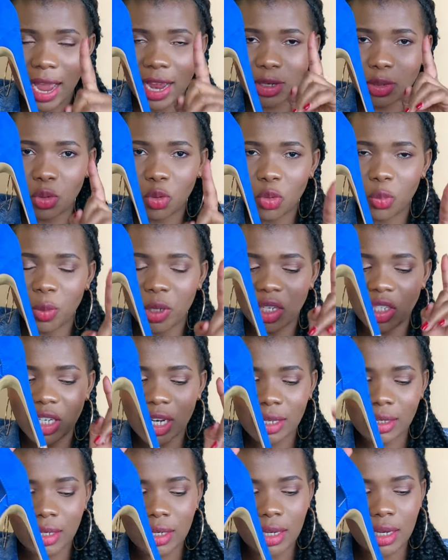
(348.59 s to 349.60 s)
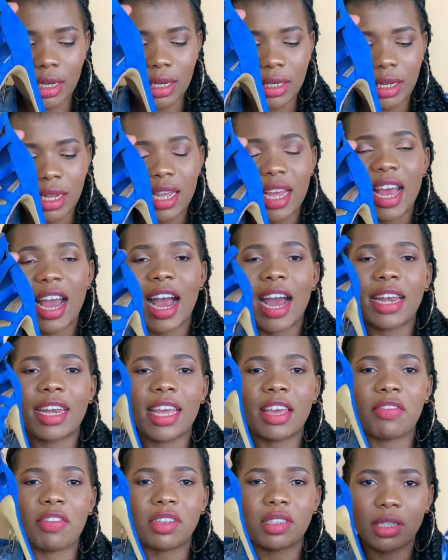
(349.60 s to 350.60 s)
I took pictures in it, and
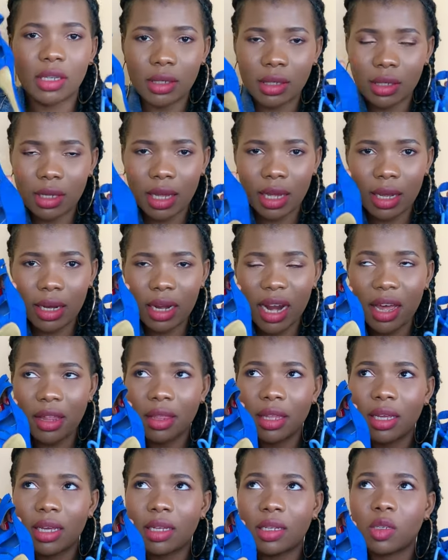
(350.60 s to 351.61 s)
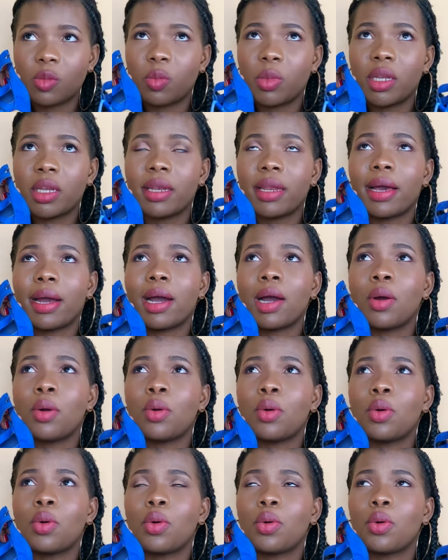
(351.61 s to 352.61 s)
ever since then, I think it's
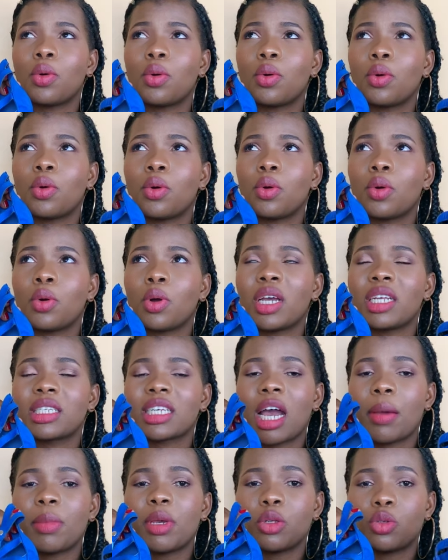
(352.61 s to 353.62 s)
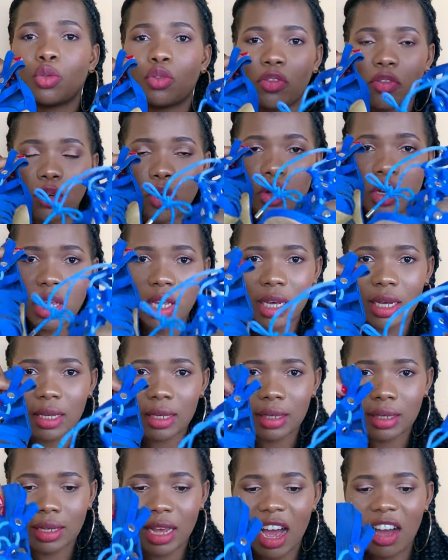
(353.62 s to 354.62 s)
coming to 4 years,